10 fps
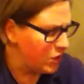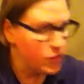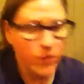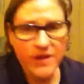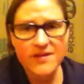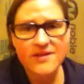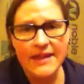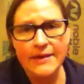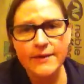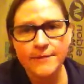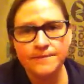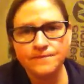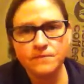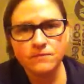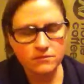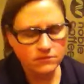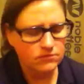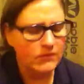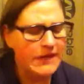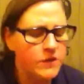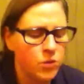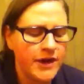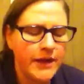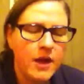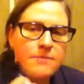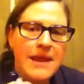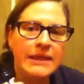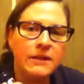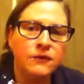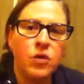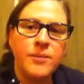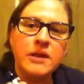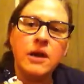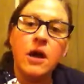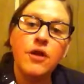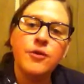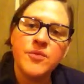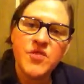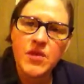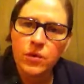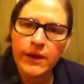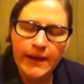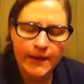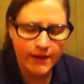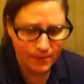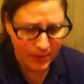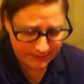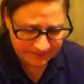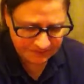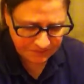to an extent. He's working on making the formula 100% organic, but